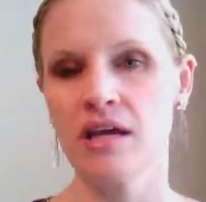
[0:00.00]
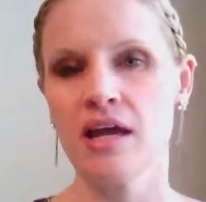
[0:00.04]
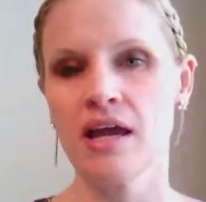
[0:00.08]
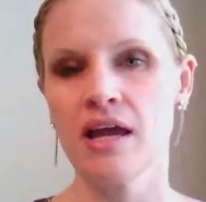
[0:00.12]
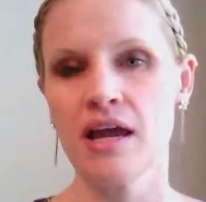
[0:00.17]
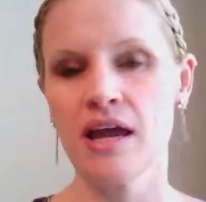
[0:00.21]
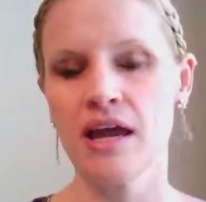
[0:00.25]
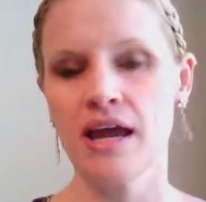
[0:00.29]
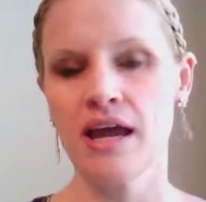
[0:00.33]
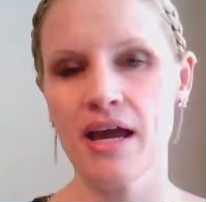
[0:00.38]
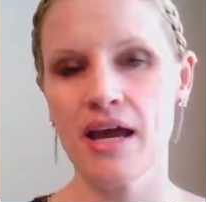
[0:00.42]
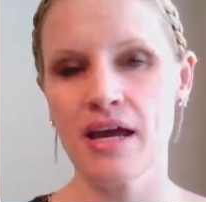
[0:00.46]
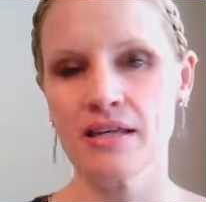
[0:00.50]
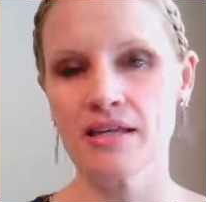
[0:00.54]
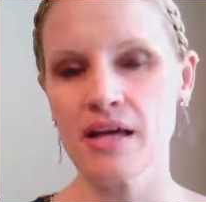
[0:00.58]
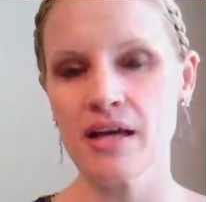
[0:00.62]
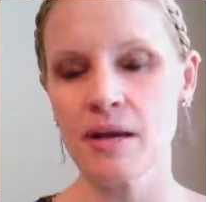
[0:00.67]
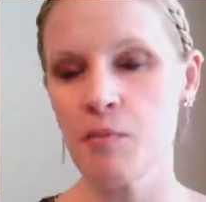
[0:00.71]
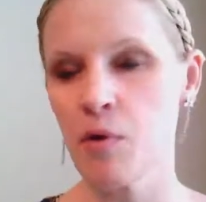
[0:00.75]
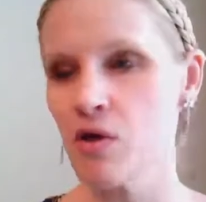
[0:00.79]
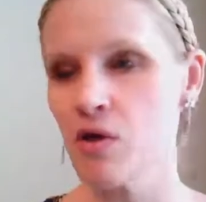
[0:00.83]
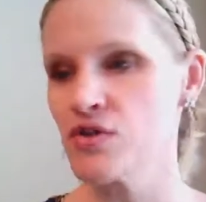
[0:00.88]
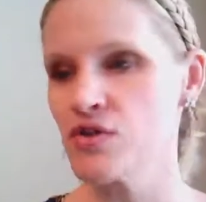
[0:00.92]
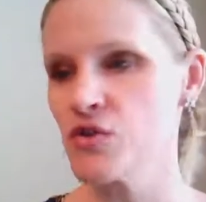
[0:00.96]
and I'm
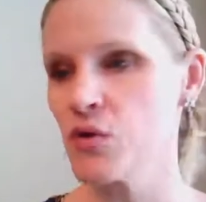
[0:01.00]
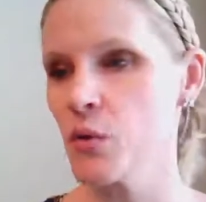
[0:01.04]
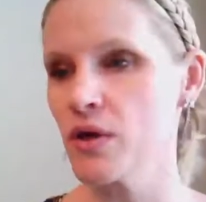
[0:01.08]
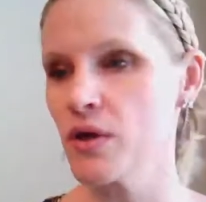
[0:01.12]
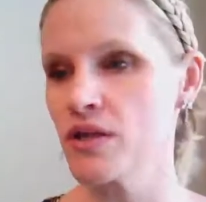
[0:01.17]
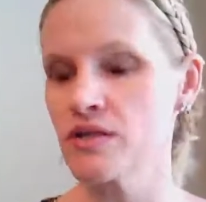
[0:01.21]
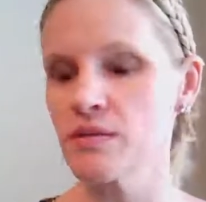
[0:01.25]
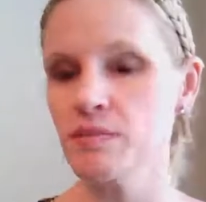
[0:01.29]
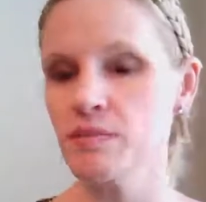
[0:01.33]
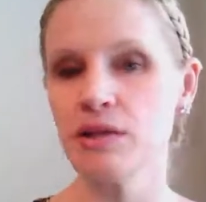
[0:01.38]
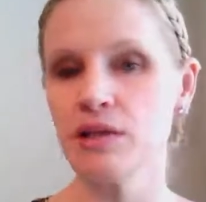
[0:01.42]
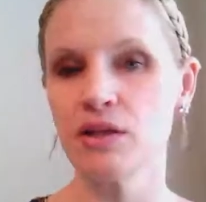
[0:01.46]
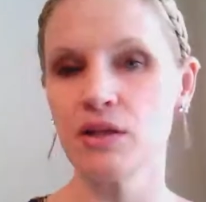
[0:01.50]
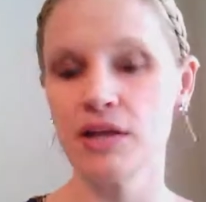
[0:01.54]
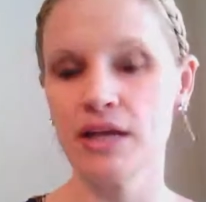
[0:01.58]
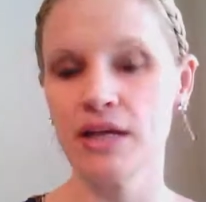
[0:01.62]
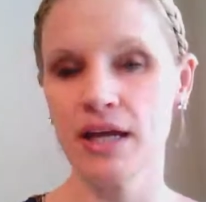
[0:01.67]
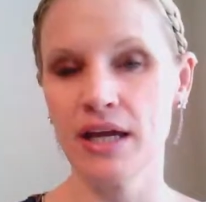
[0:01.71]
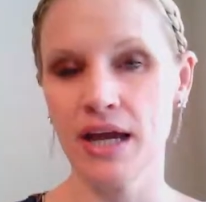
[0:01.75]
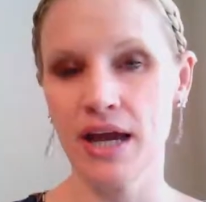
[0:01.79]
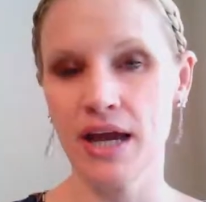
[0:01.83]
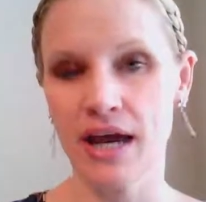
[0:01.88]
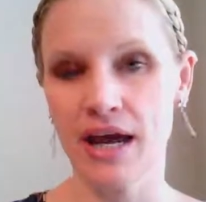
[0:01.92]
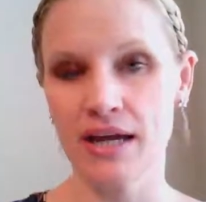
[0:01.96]
also going to be
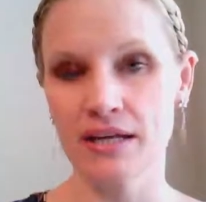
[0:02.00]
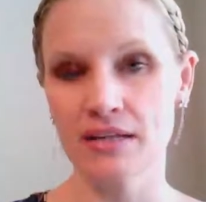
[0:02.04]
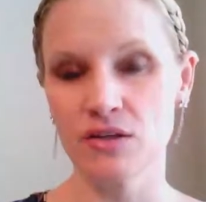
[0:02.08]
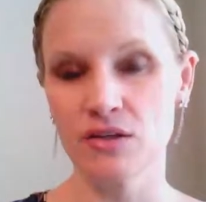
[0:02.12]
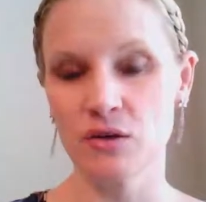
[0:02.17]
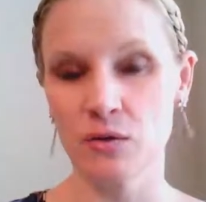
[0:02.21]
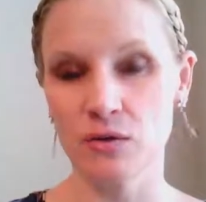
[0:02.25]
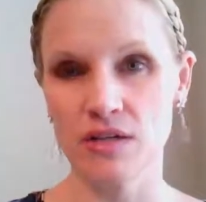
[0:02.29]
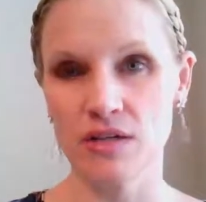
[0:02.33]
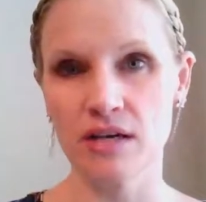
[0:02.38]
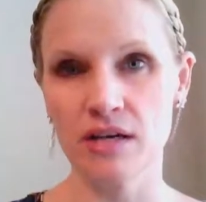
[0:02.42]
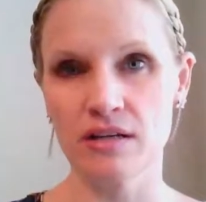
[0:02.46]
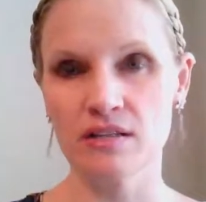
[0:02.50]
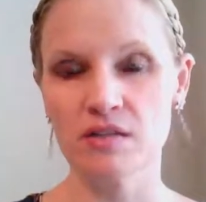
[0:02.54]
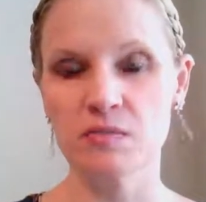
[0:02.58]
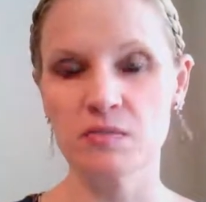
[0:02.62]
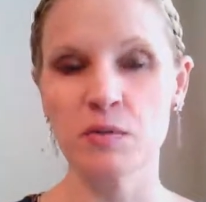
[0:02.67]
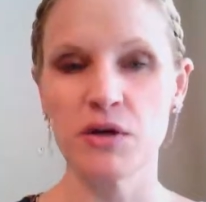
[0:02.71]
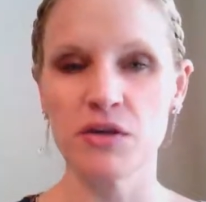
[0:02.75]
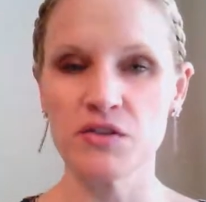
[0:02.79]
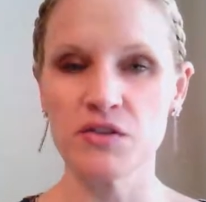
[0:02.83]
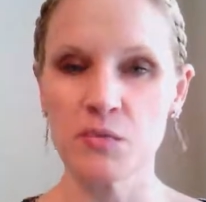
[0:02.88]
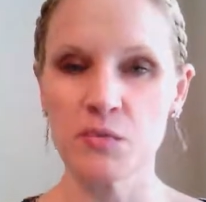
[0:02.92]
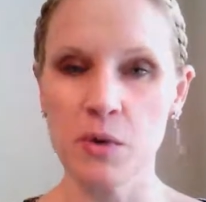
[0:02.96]
looking at your textbook
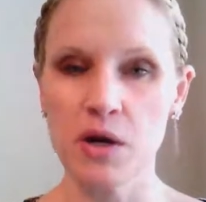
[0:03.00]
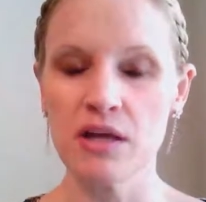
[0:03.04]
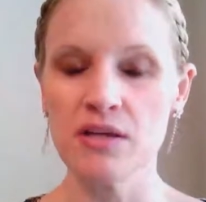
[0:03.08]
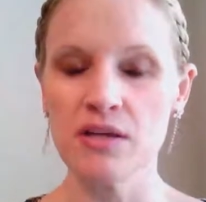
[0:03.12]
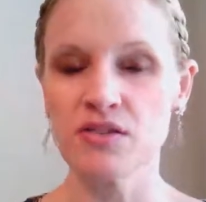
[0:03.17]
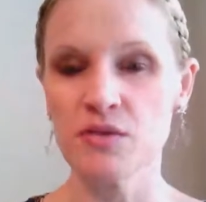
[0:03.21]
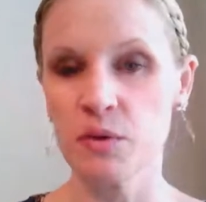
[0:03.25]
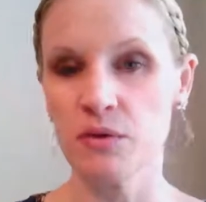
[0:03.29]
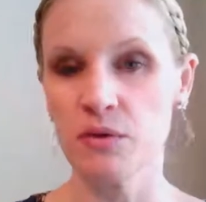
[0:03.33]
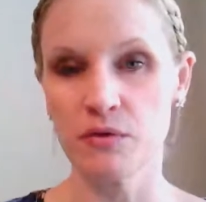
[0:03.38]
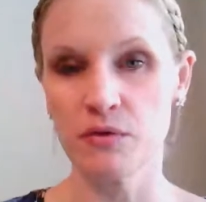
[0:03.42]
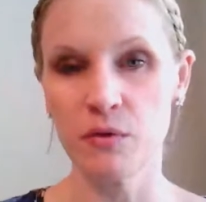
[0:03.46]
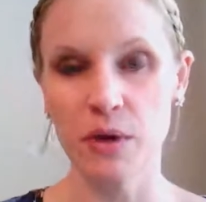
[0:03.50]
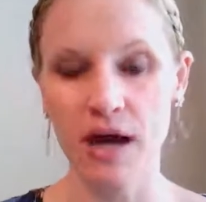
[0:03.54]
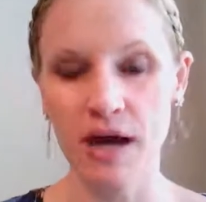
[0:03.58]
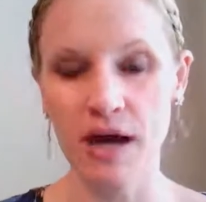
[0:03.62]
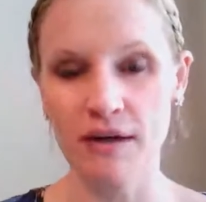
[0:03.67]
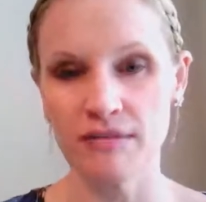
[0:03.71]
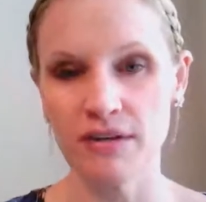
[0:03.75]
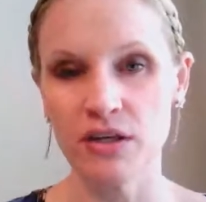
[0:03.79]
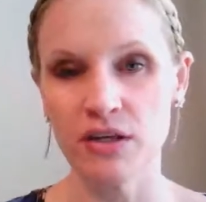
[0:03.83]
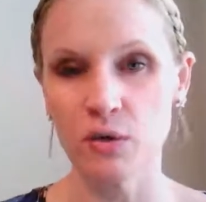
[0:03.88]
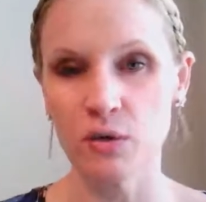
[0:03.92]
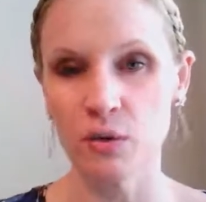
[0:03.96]
as well. So if you have
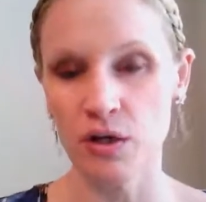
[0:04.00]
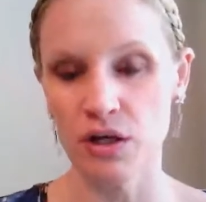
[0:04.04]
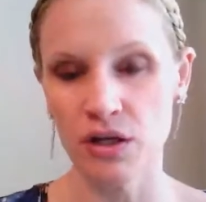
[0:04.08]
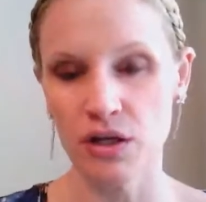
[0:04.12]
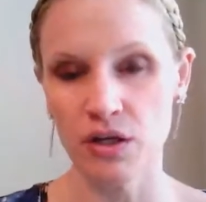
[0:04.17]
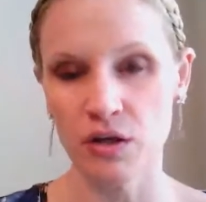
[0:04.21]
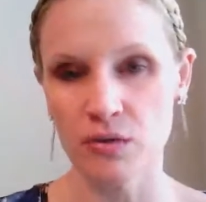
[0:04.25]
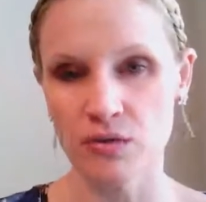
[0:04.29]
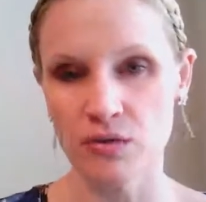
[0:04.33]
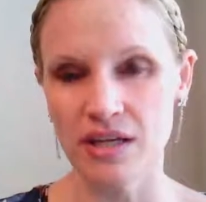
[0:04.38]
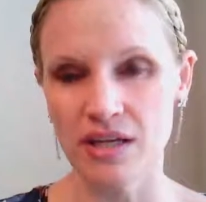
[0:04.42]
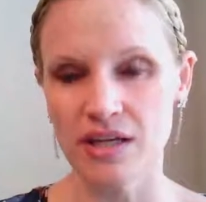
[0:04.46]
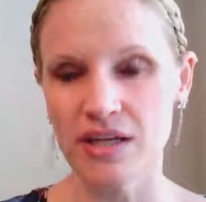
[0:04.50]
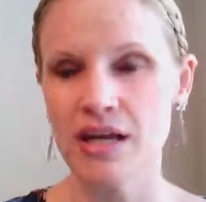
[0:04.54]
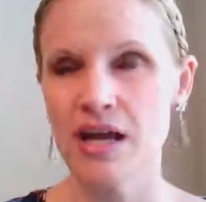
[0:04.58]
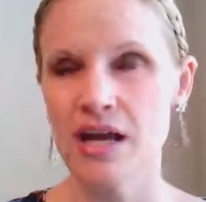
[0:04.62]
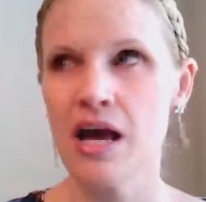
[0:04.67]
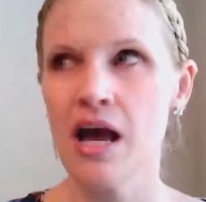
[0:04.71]
it, you can use it.